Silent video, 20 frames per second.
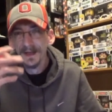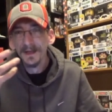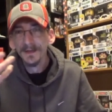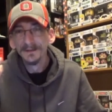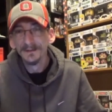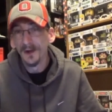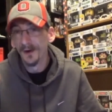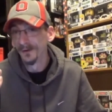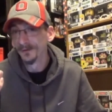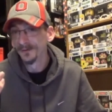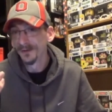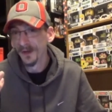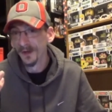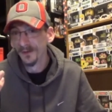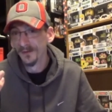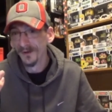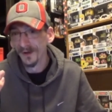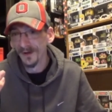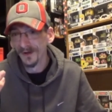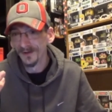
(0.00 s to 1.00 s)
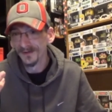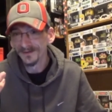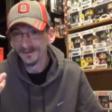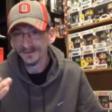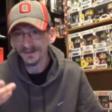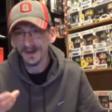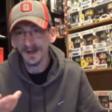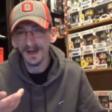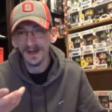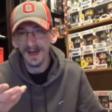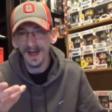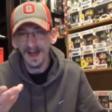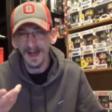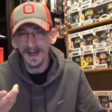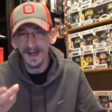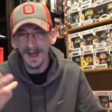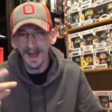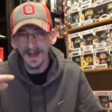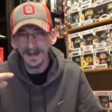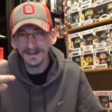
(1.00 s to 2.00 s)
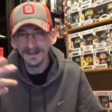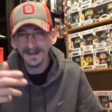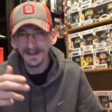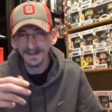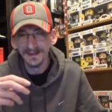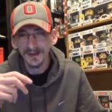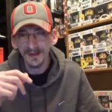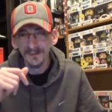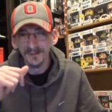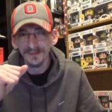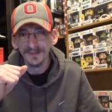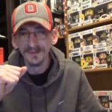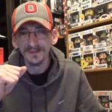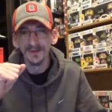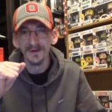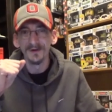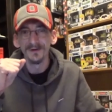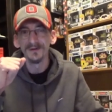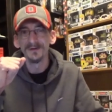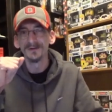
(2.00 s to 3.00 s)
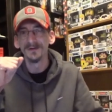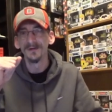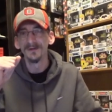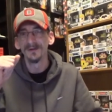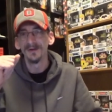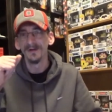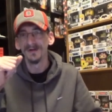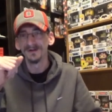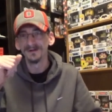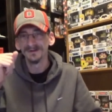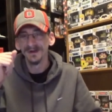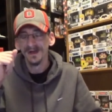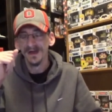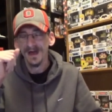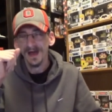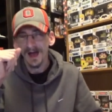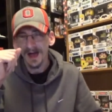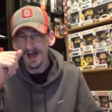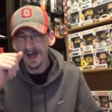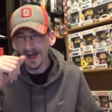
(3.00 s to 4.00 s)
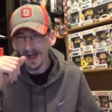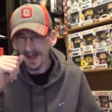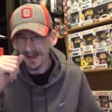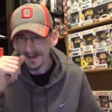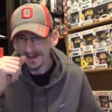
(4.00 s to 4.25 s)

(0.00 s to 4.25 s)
dark tone colors. I, I, I, tend to go with the darker tone colors. I, I